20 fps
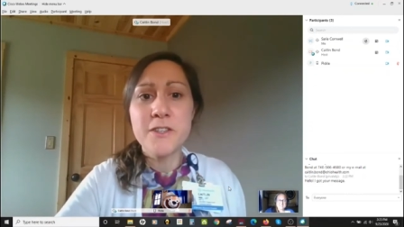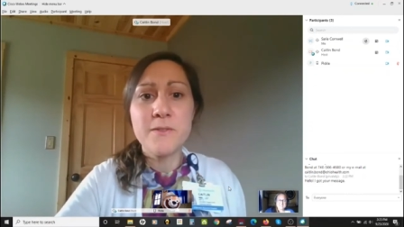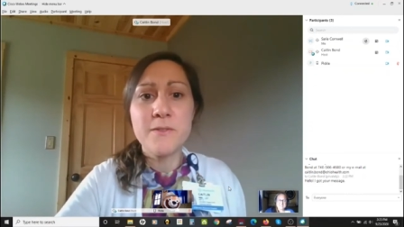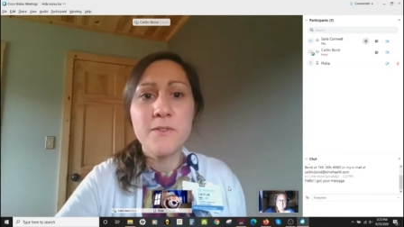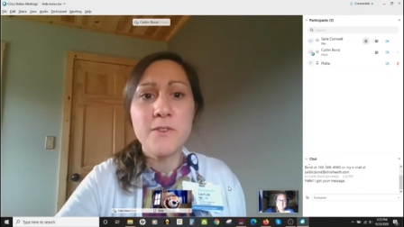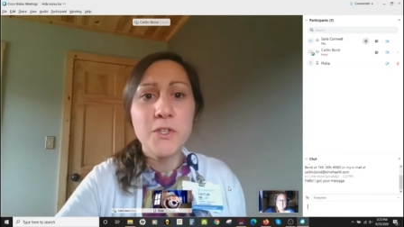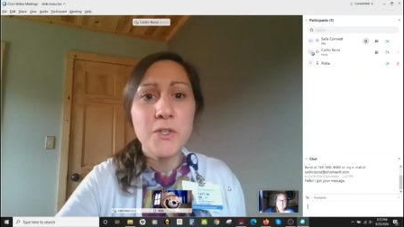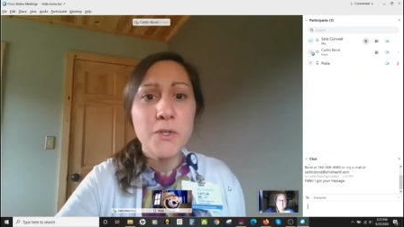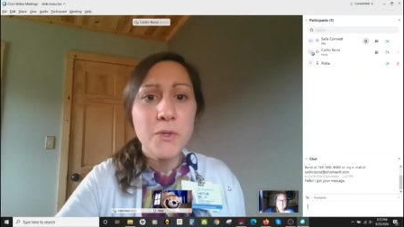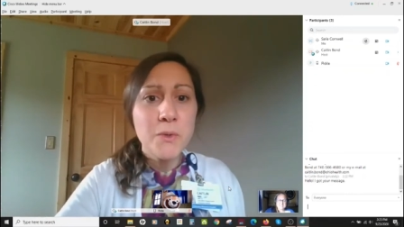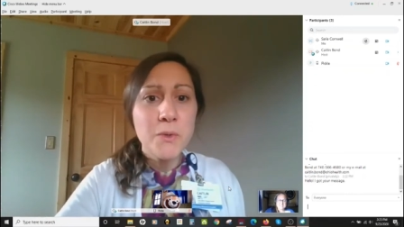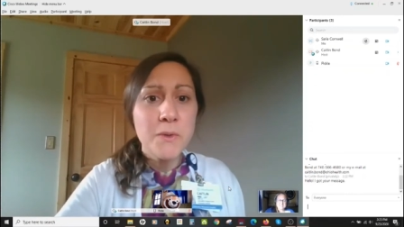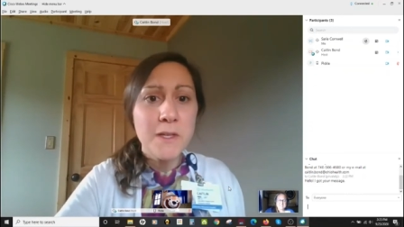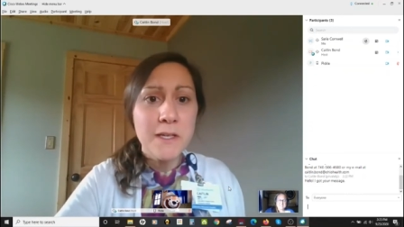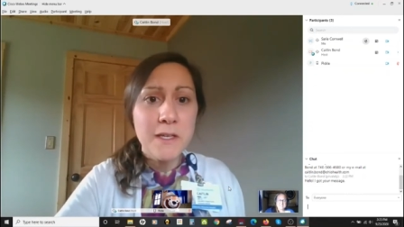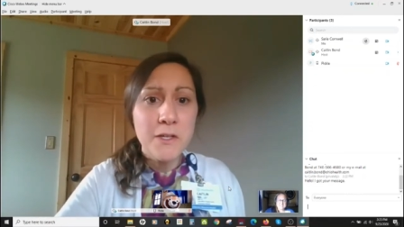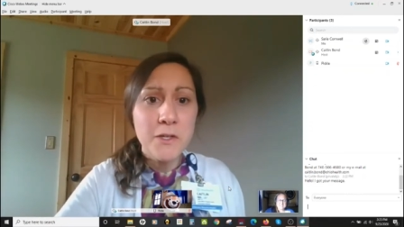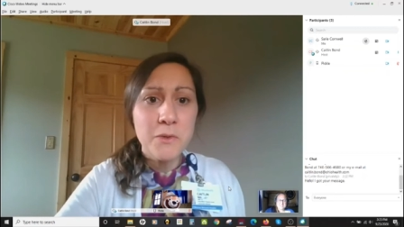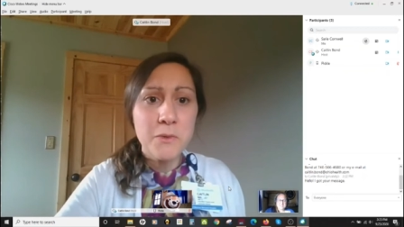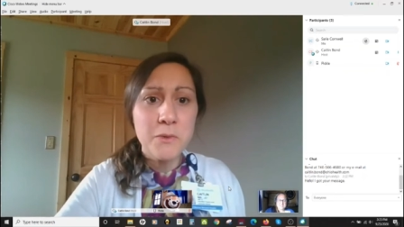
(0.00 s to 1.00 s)
the view
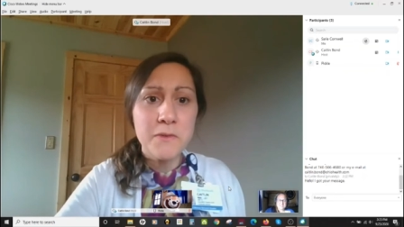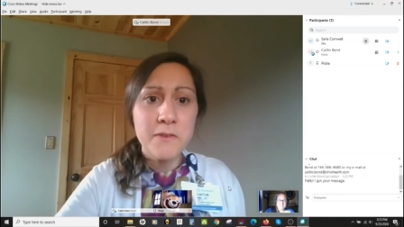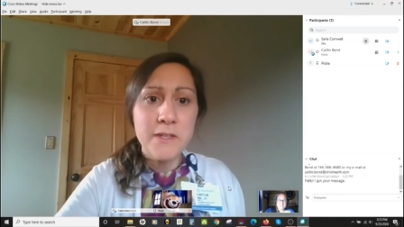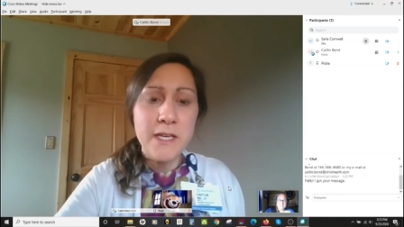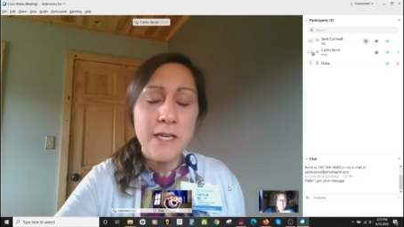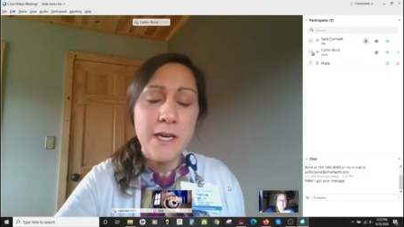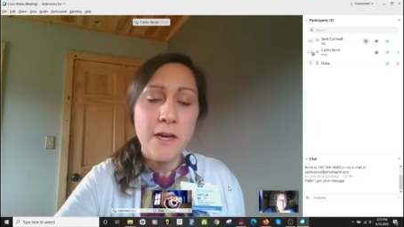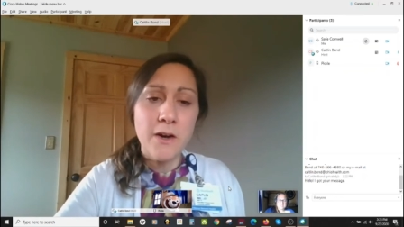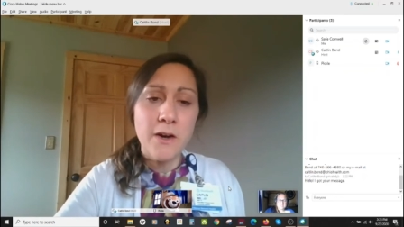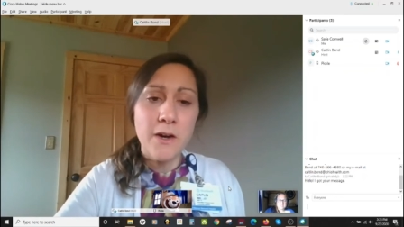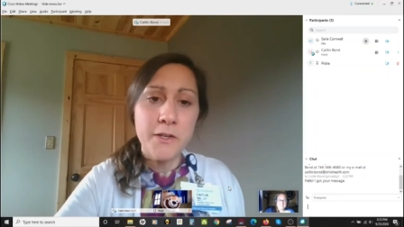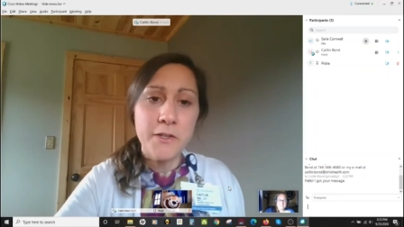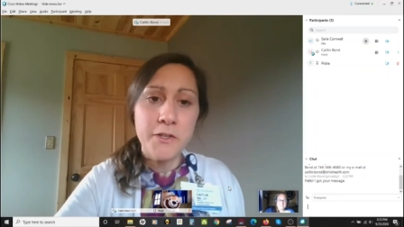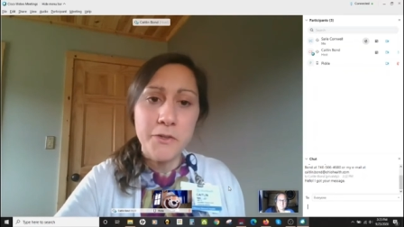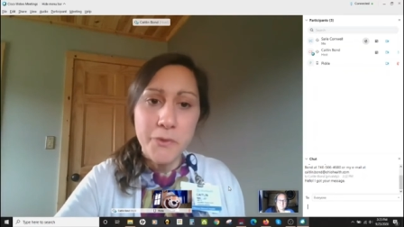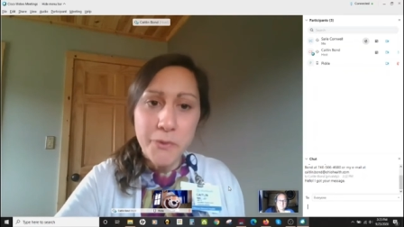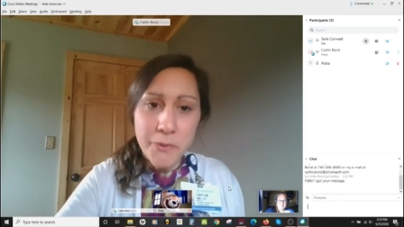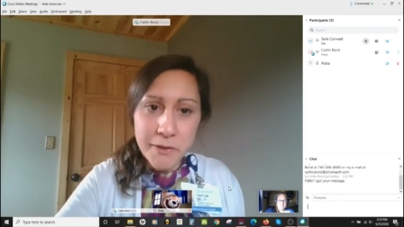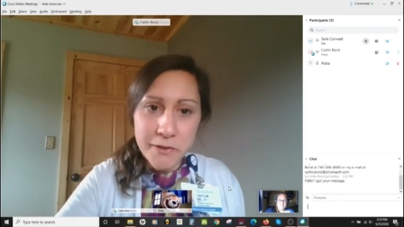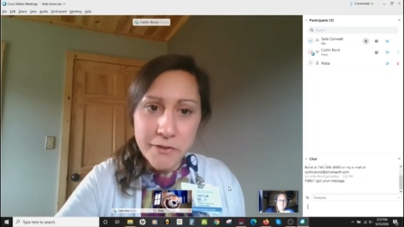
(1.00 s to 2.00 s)
that you see on
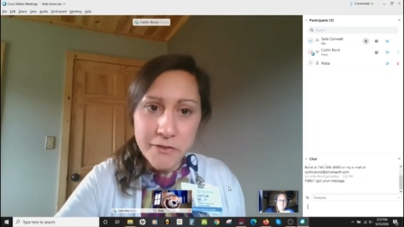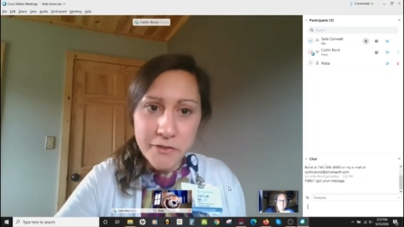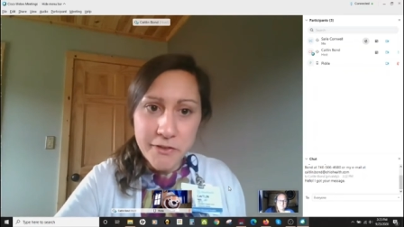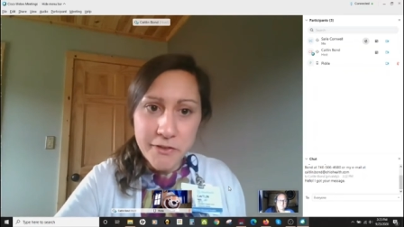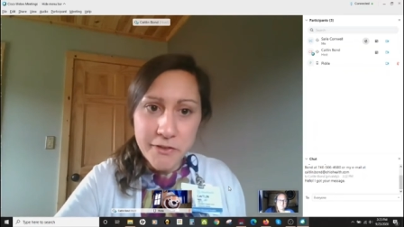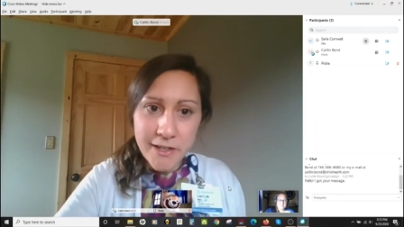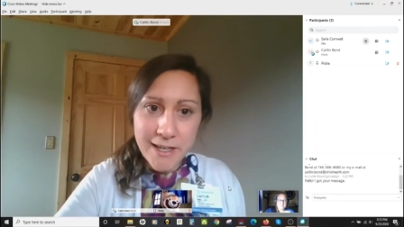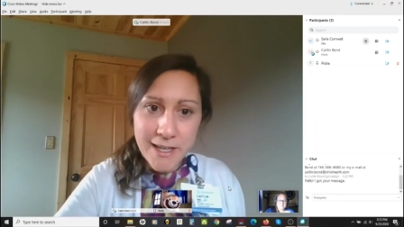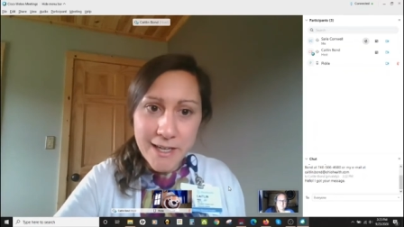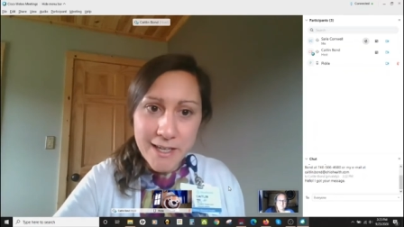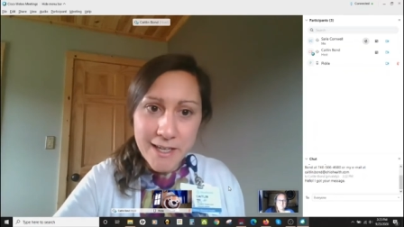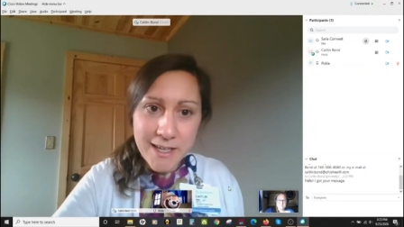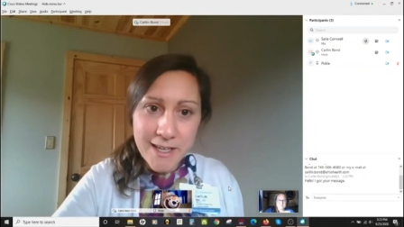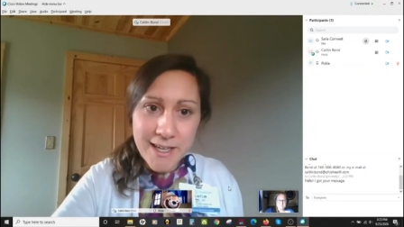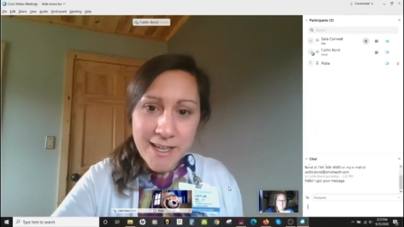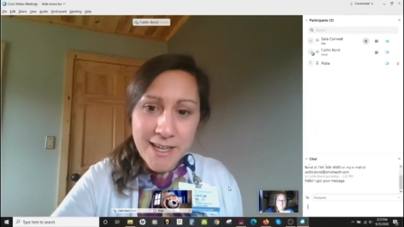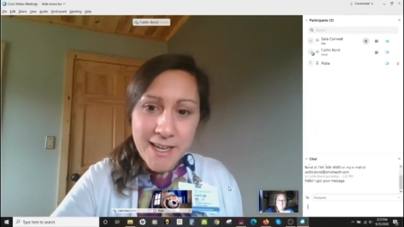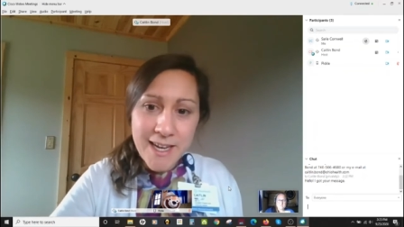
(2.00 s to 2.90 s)
your screen.